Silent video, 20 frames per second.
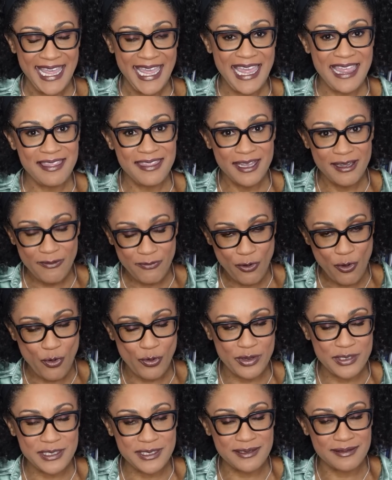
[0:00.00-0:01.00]
And then, of
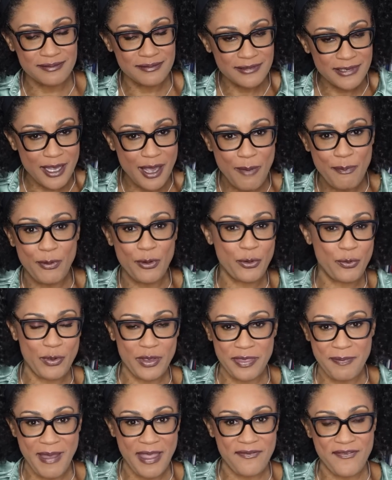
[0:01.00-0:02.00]
course, coupled
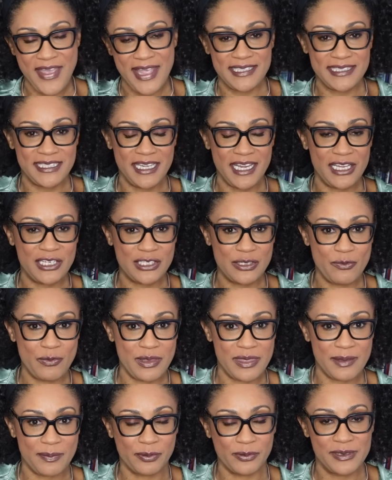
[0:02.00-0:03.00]
with my fascination
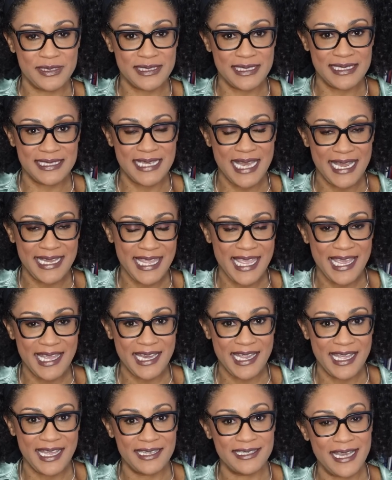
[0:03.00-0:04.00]
with Princess
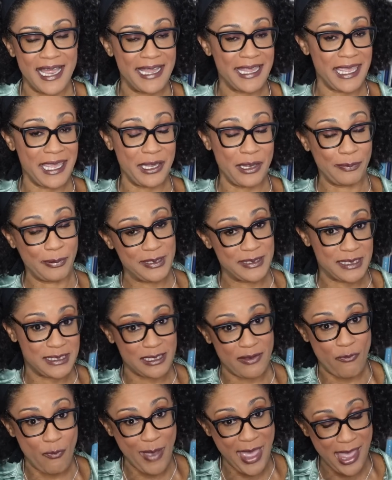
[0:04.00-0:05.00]
Diana, Diana Princess
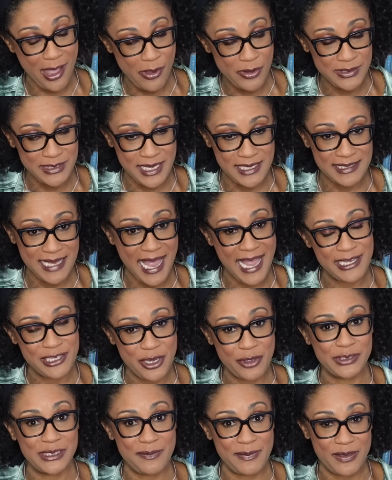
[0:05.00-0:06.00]
of Wales, as I
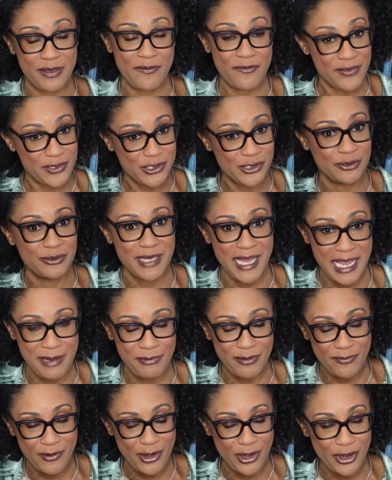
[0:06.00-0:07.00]
know to be the official
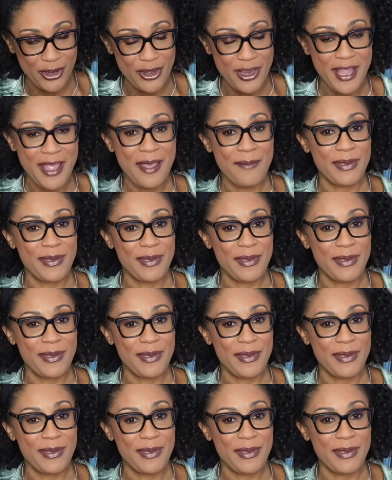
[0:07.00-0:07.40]
name of her,